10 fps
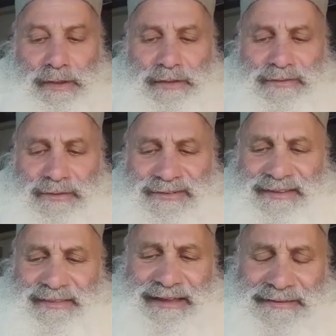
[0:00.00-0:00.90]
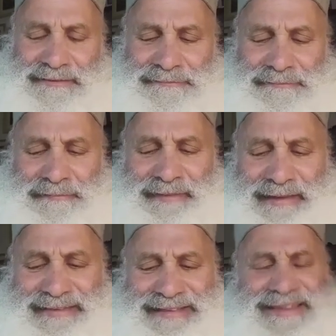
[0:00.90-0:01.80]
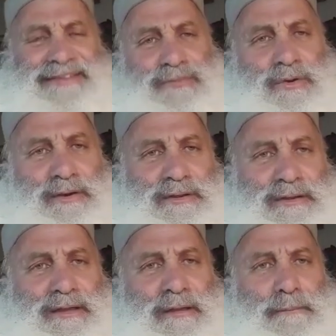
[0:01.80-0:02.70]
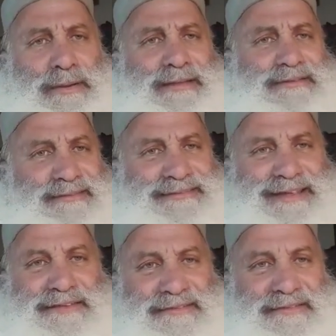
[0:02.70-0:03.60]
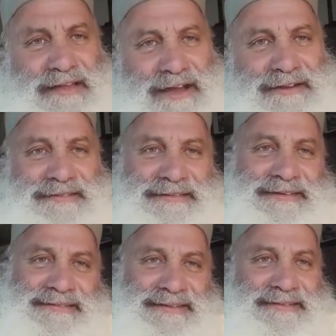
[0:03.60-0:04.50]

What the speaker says: So you see that takes work, but it just takes honesty to sit